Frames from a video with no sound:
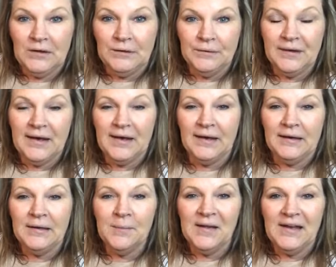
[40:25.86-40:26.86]
Okay,
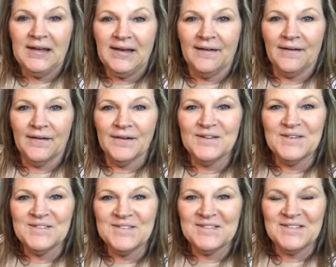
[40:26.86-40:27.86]
anybody
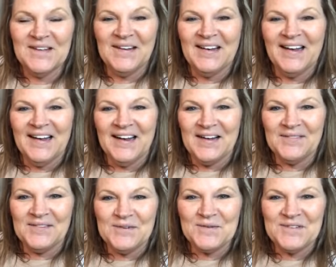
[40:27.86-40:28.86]
else?
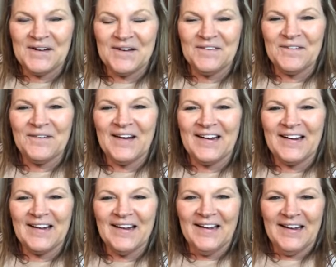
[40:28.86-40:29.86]
I'm losing everybody.